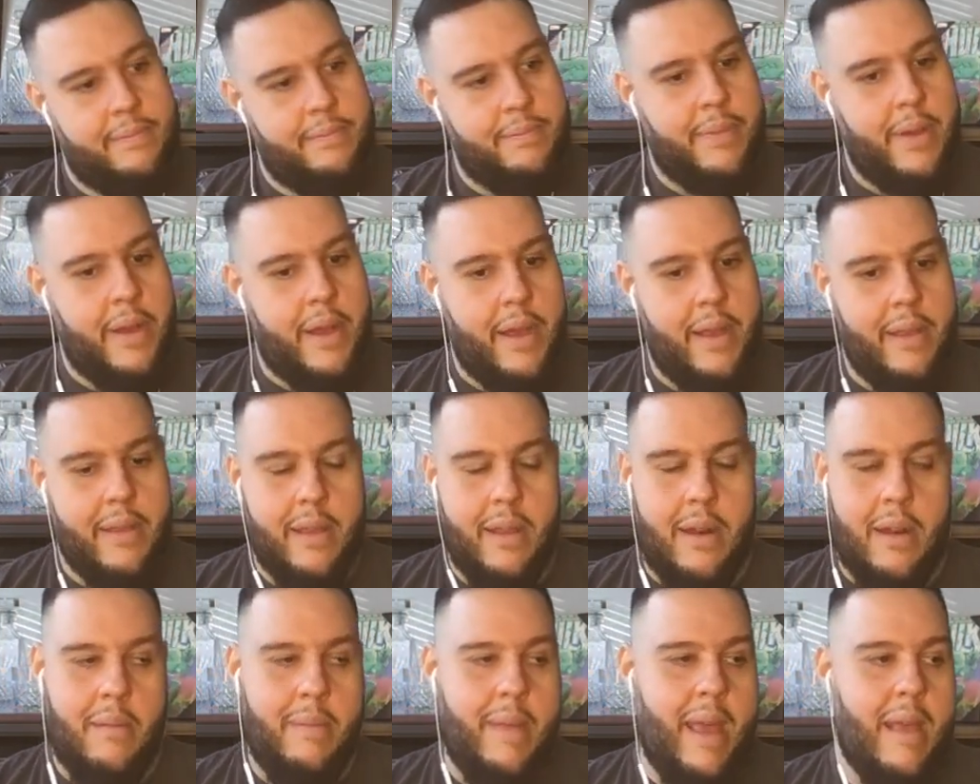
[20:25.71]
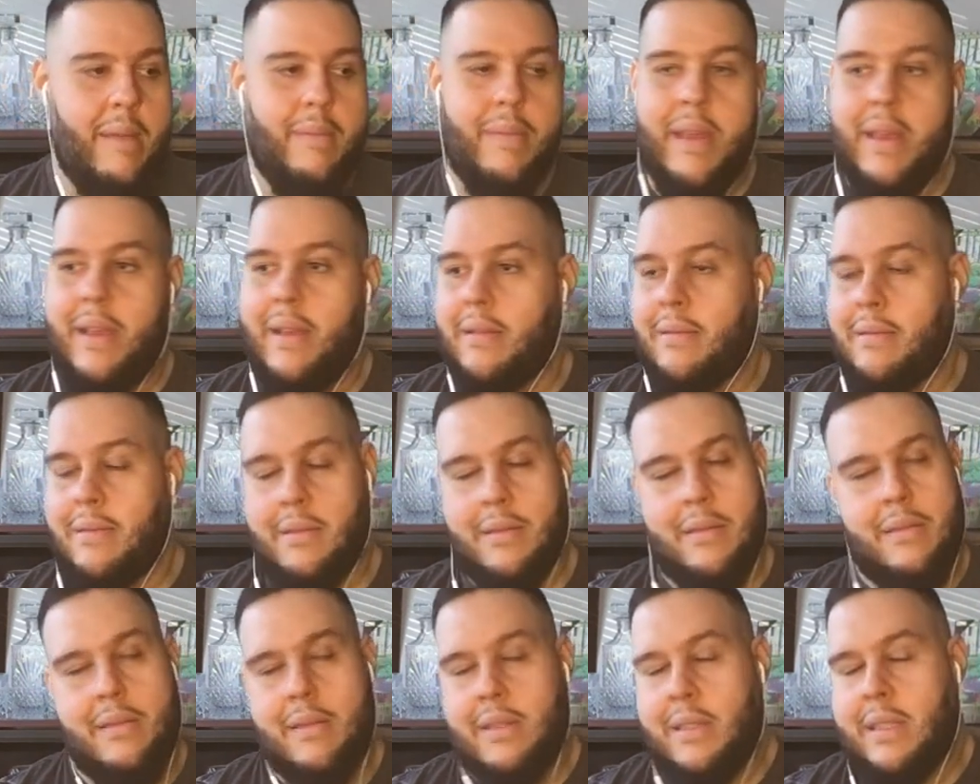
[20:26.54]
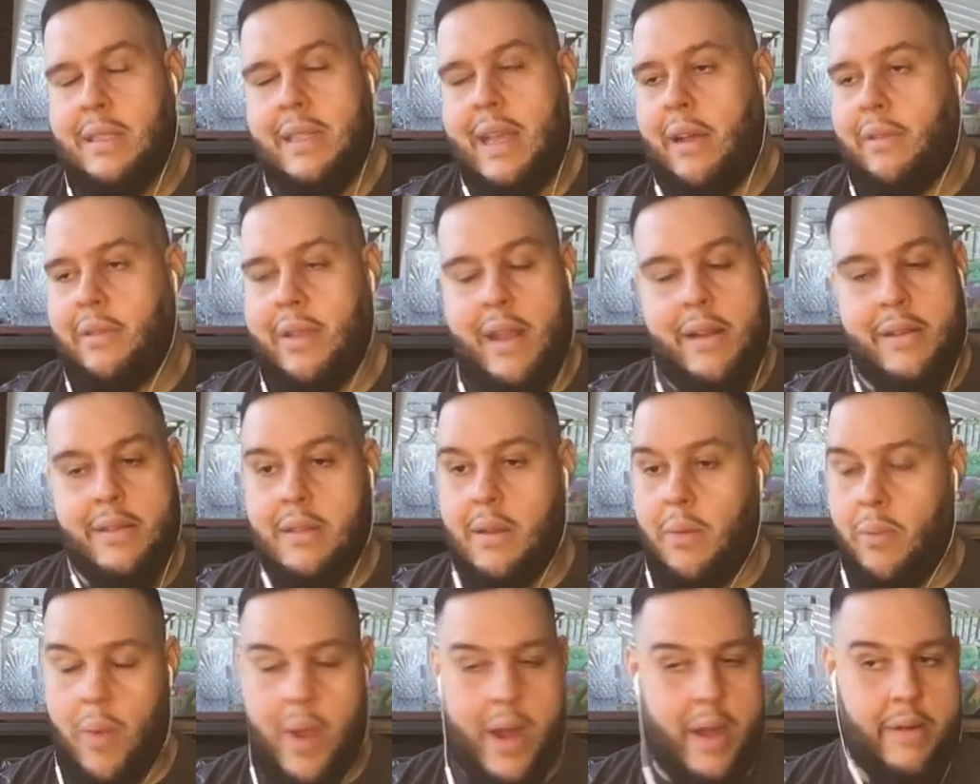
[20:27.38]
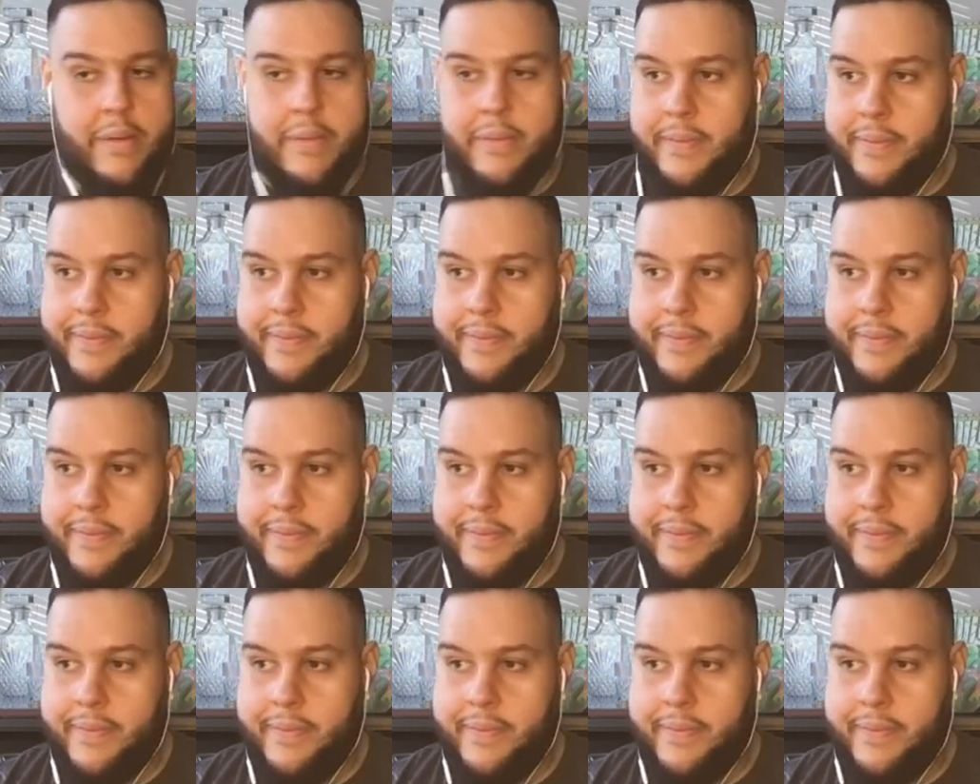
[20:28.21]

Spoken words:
But, maybe she's out there somewhere.